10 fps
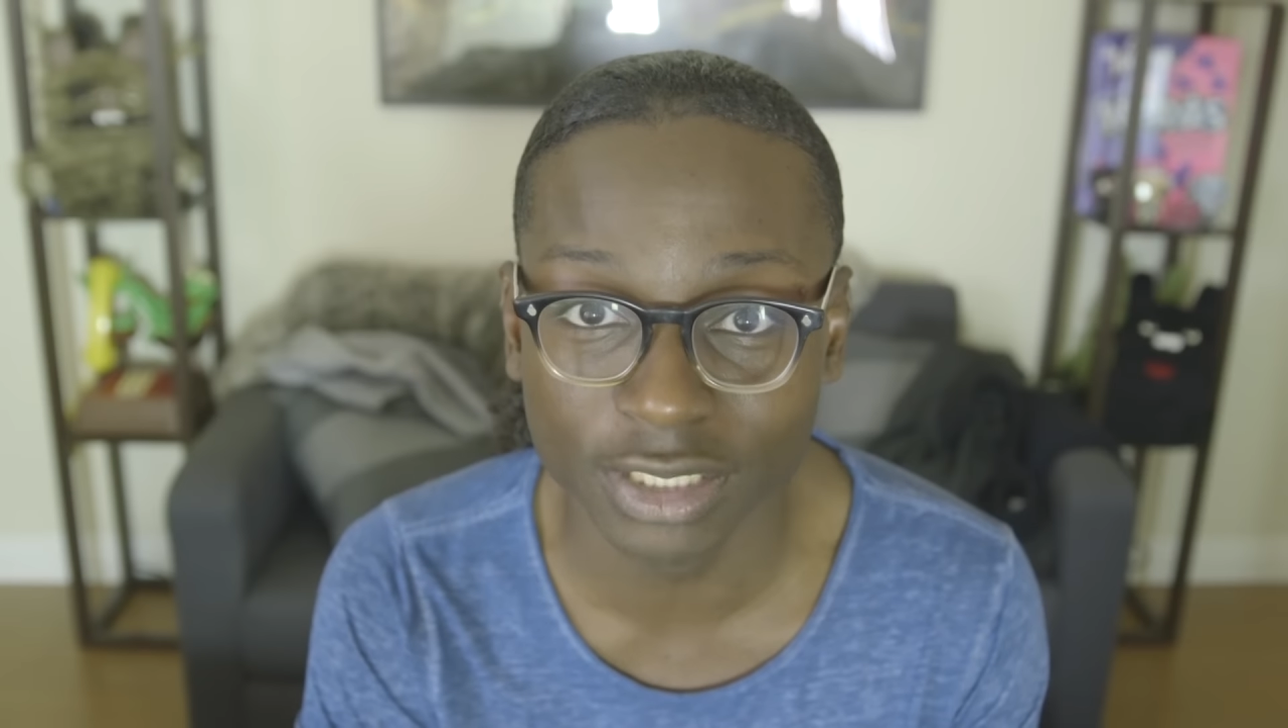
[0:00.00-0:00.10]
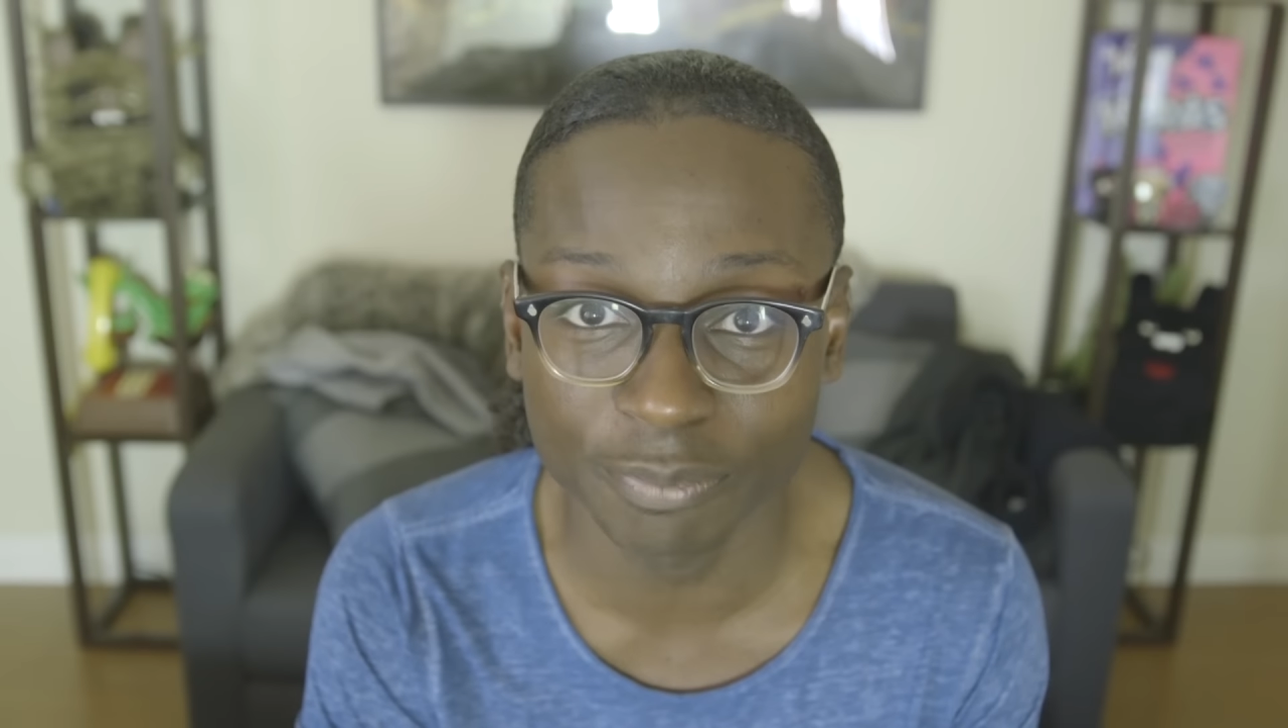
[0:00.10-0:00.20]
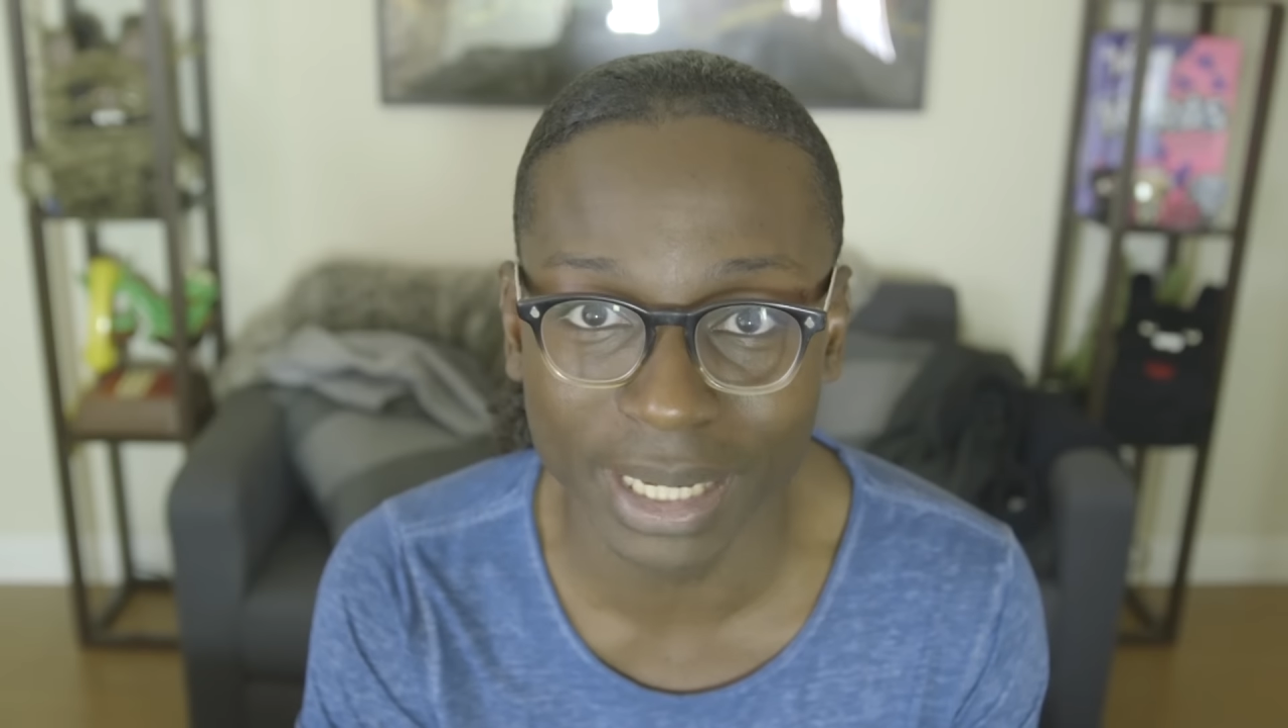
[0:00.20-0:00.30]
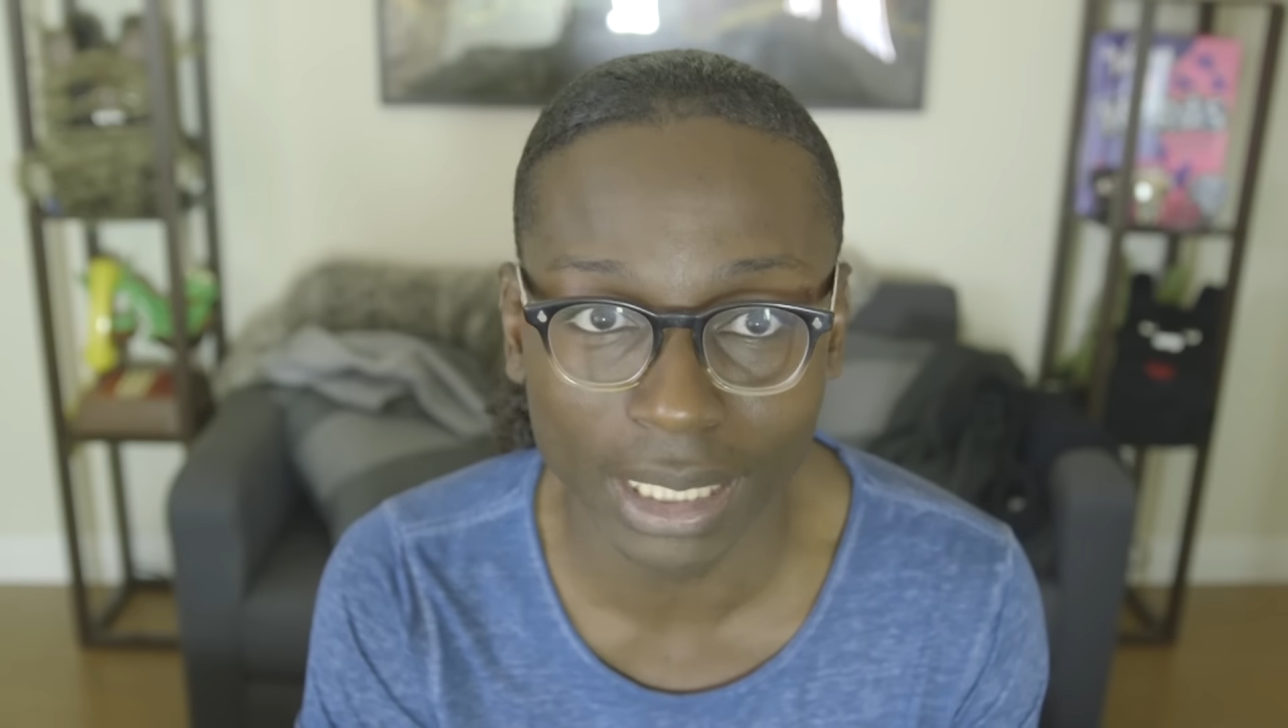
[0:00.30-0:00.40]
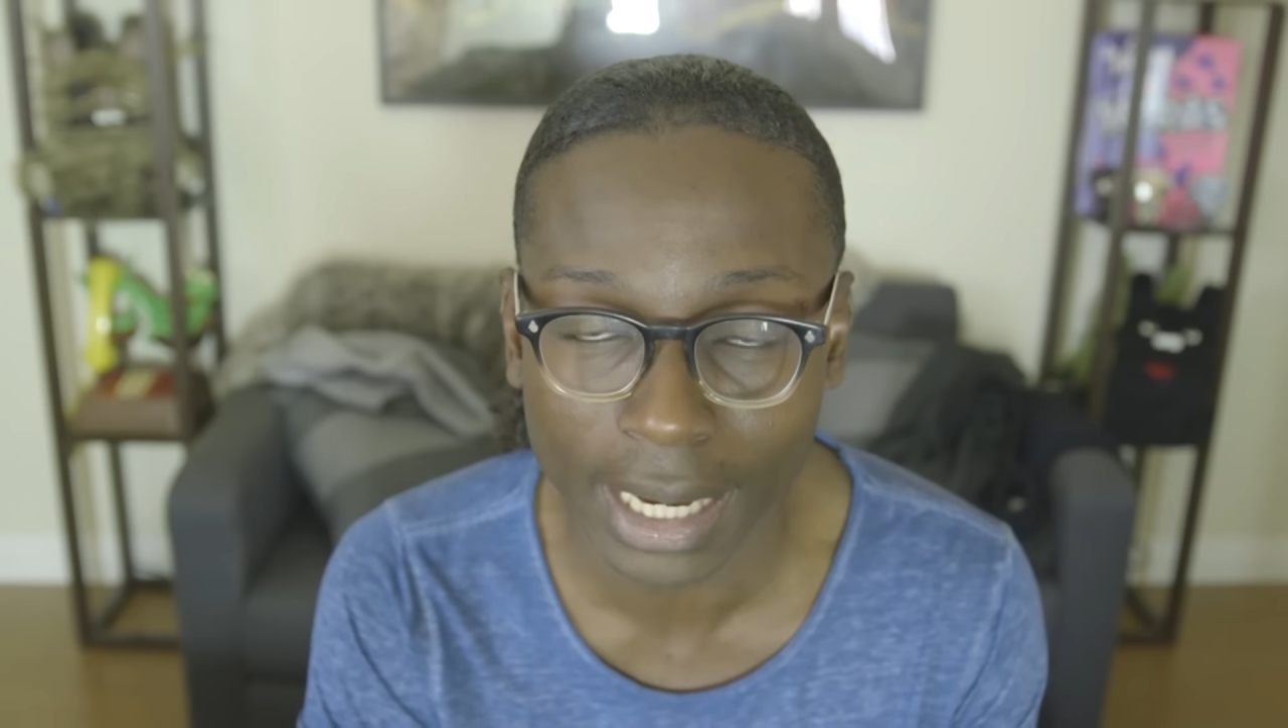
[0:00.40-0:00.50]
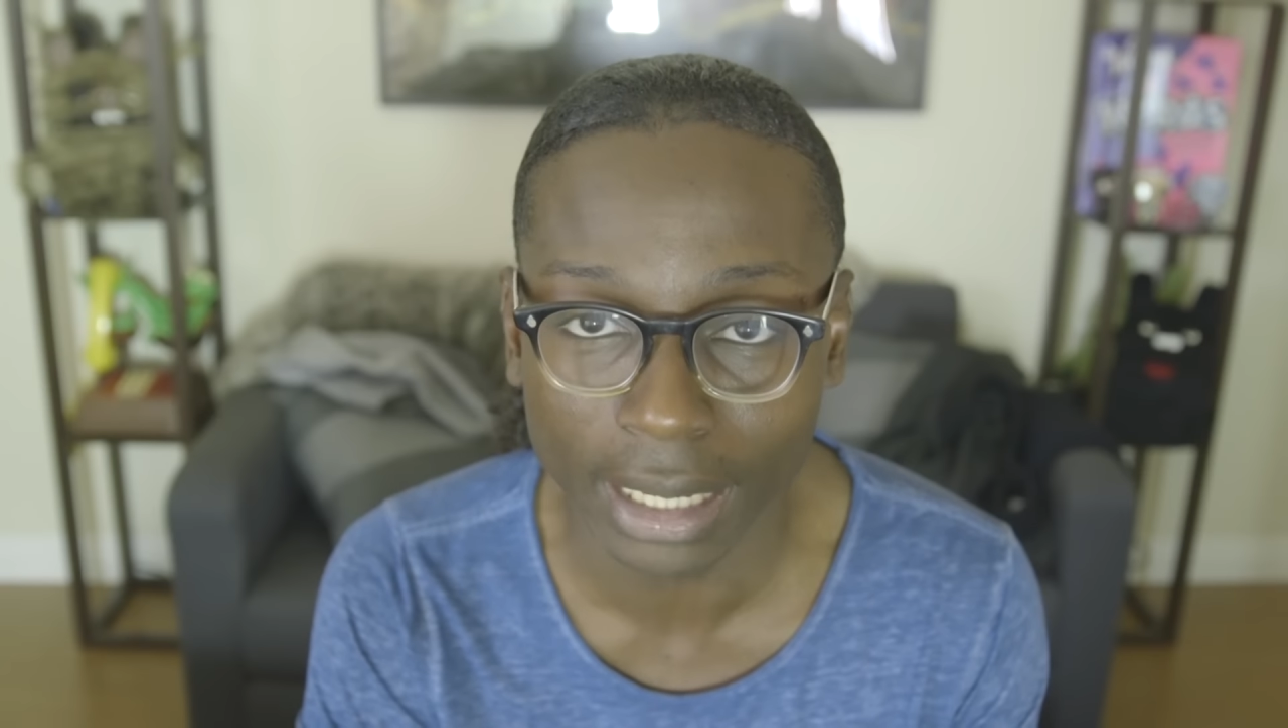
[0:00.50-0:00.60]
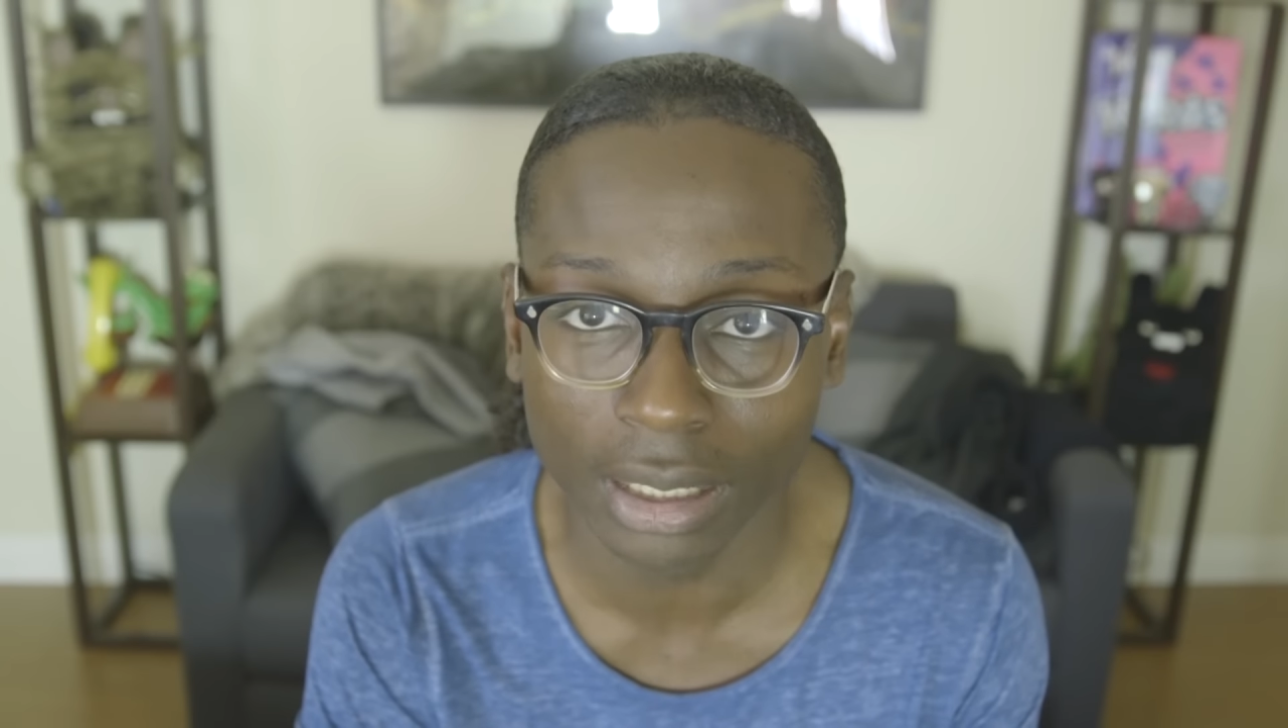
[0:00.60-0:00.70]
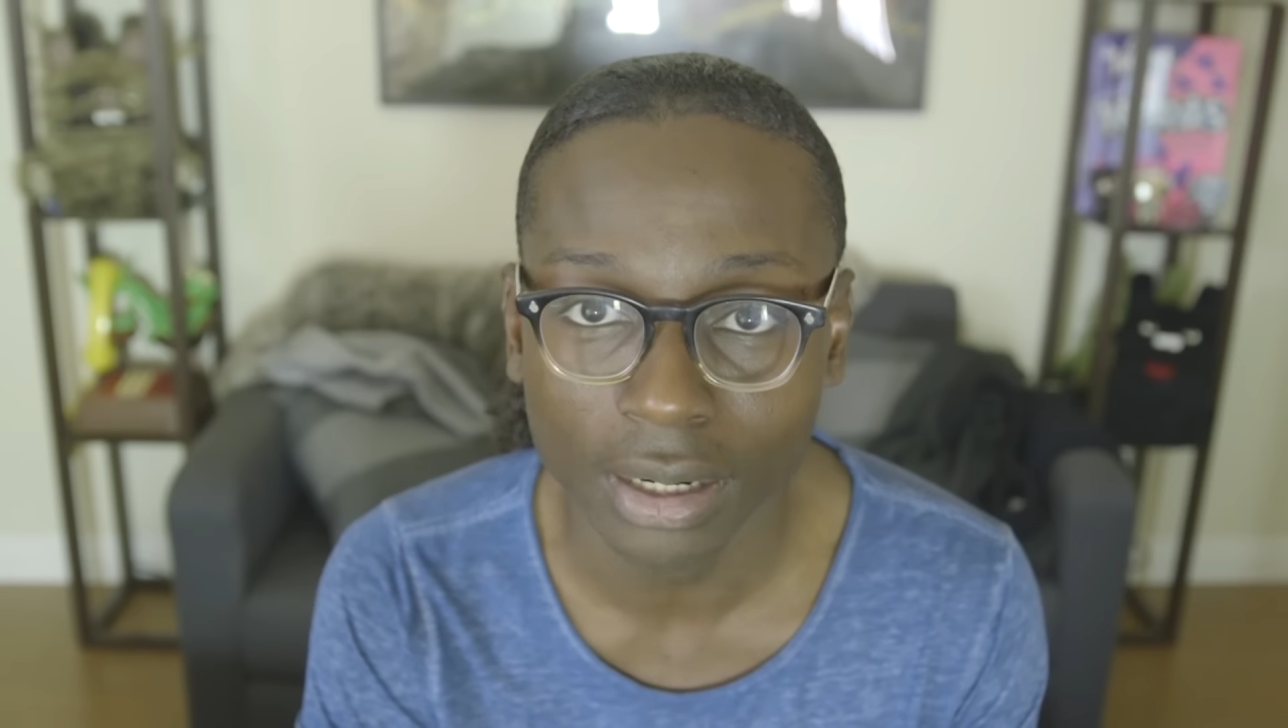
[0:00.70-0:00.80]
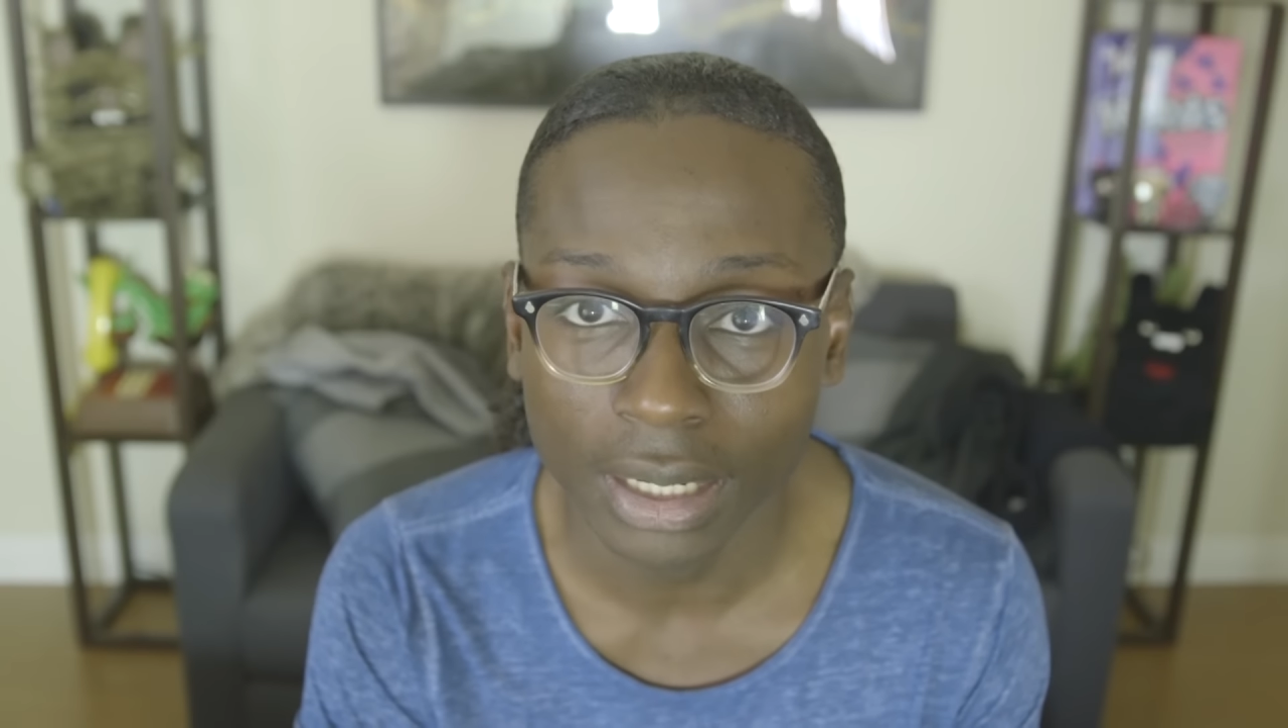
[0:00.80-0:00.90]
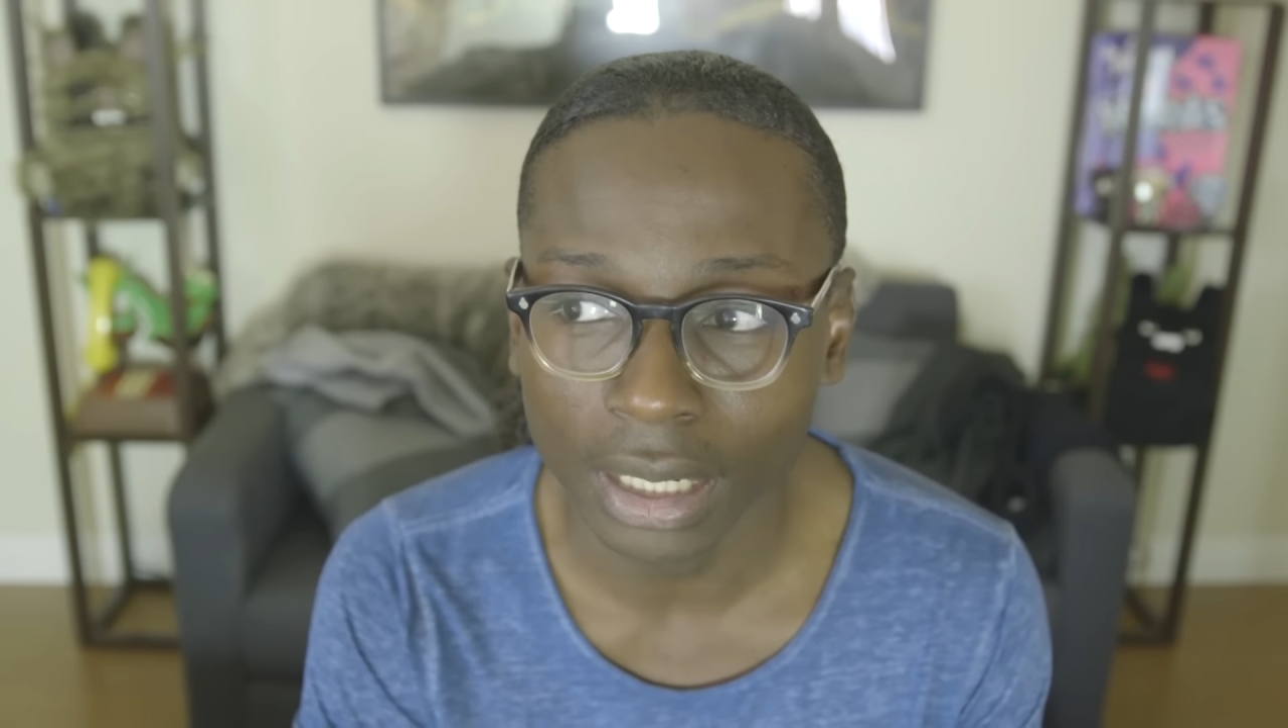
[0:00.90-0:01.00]
of Bel
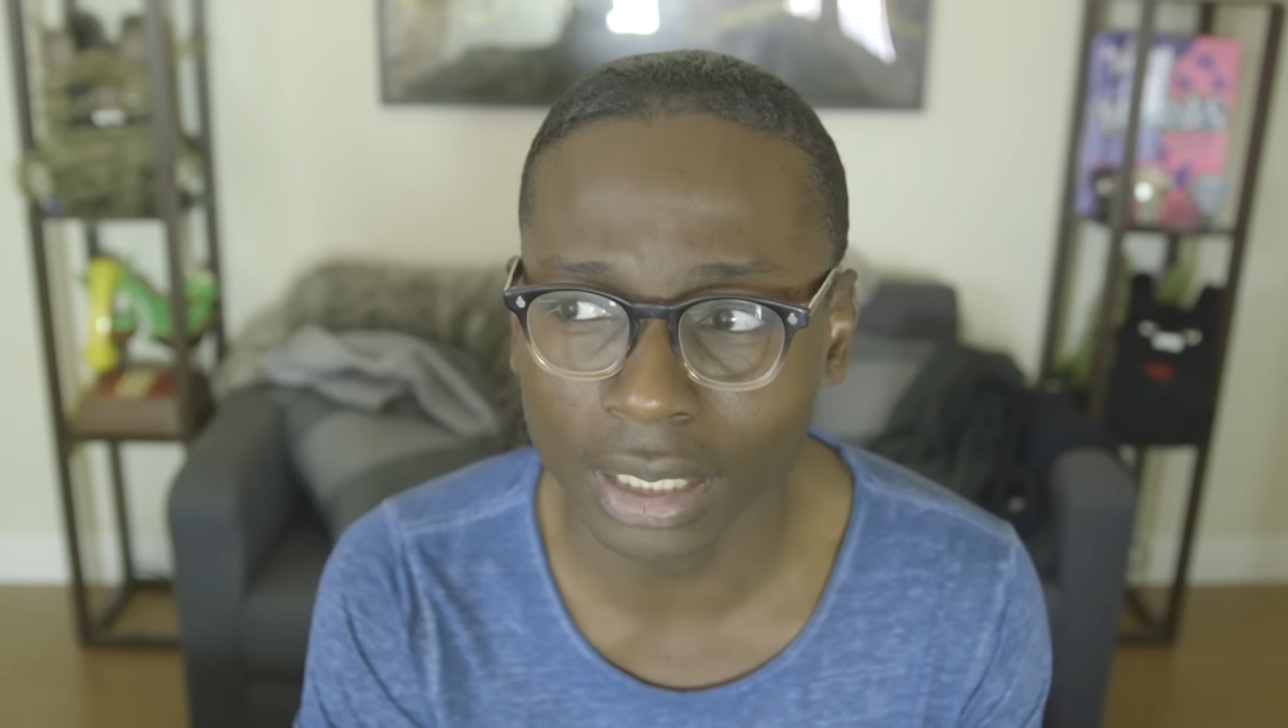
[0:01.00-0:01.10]
Air,